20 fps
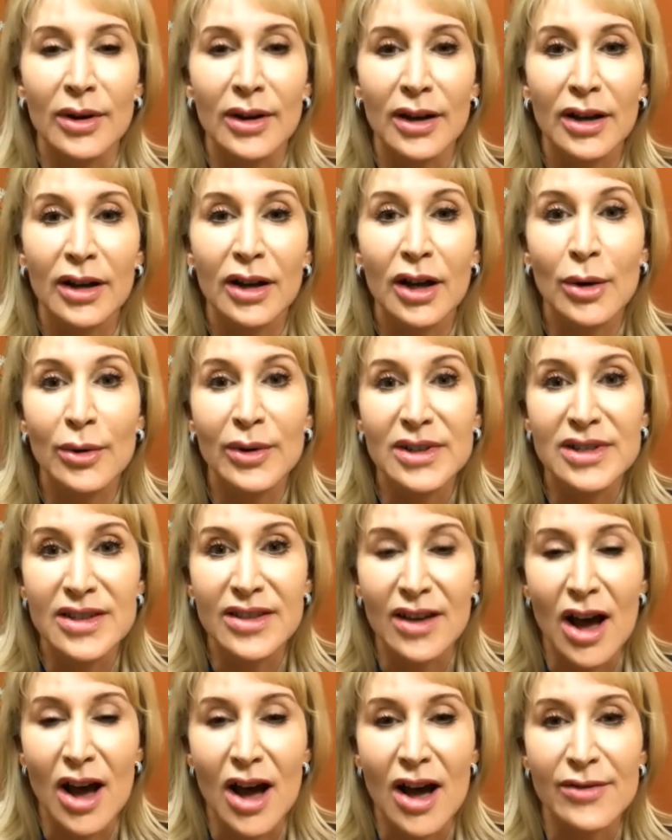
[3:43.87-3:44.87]
go into
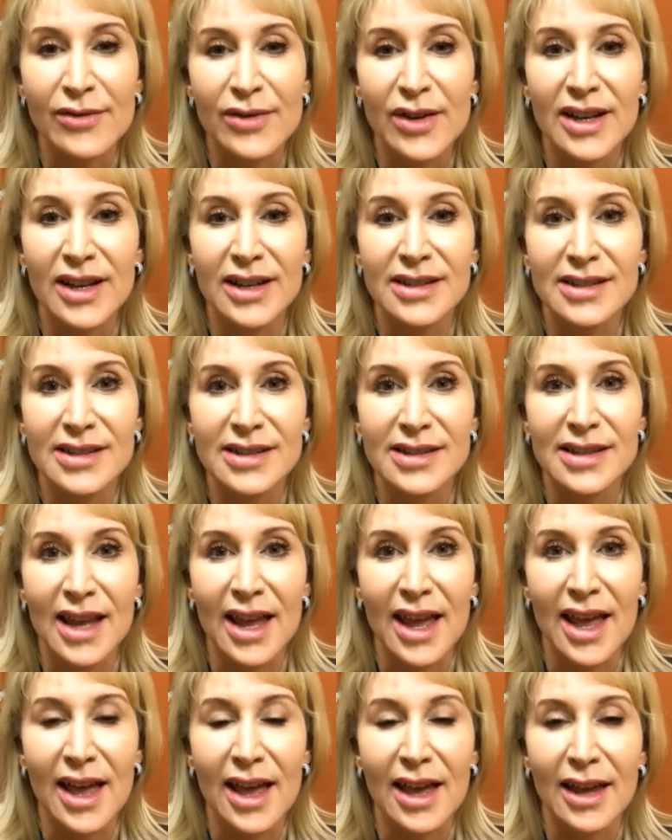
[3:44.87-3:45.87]
the office
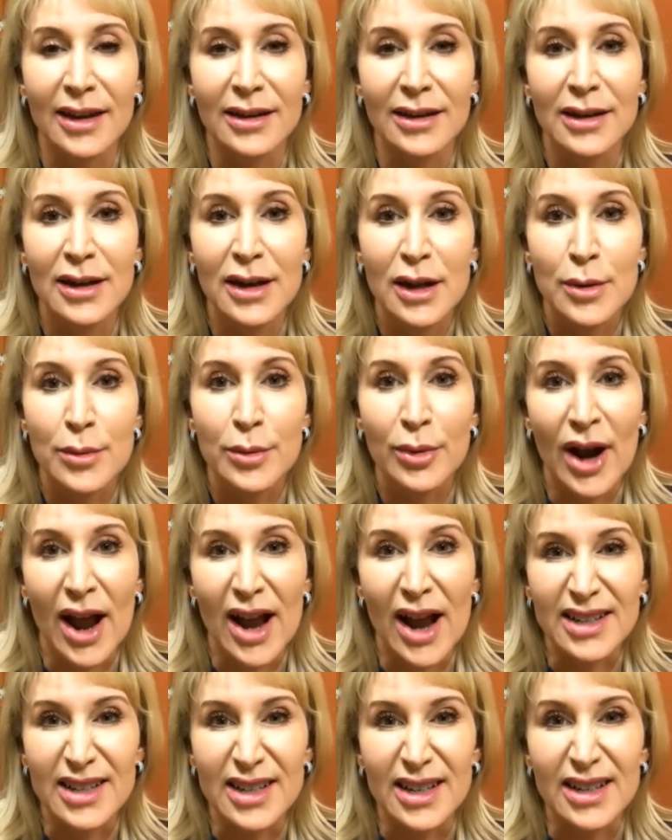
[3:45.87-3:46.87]
and
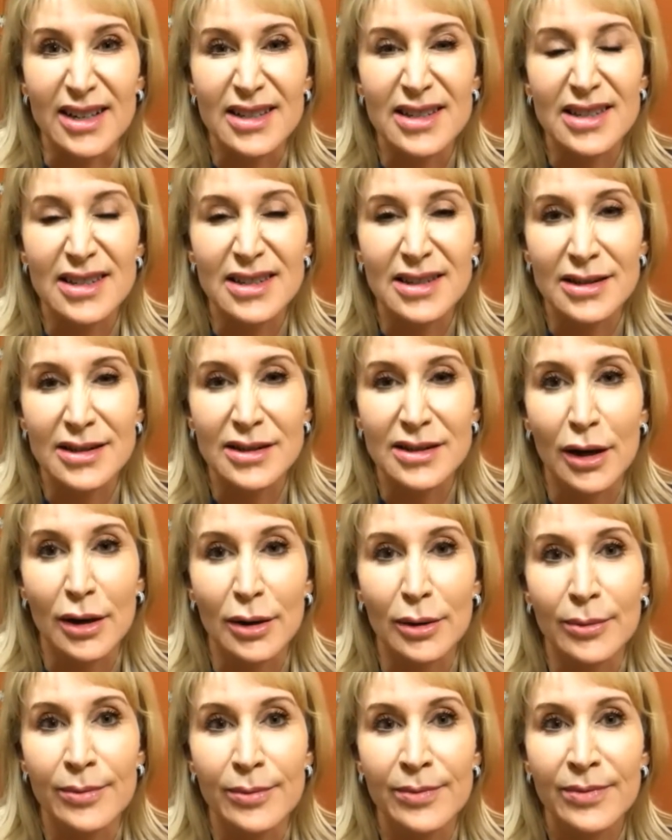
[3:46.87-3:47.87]
practice.
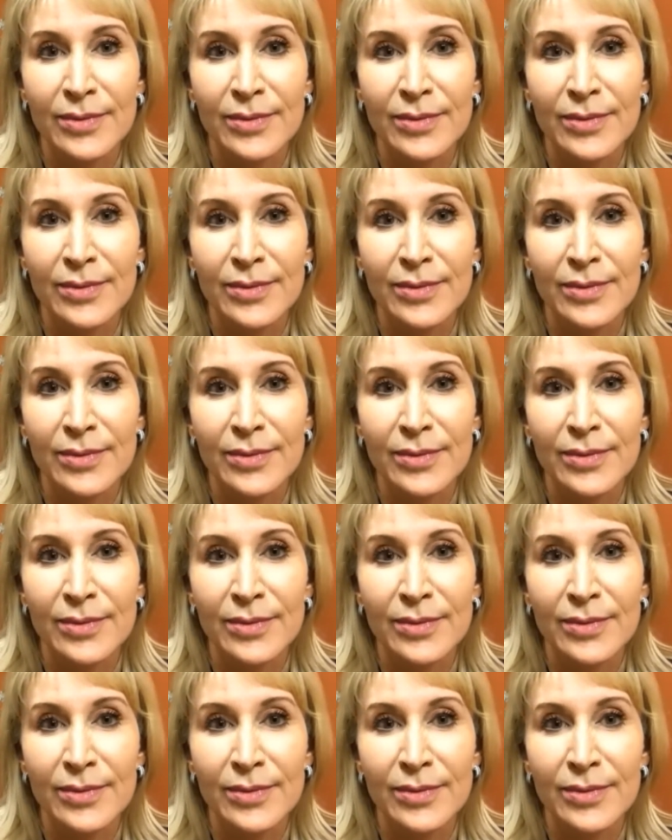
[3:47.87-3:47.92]
So,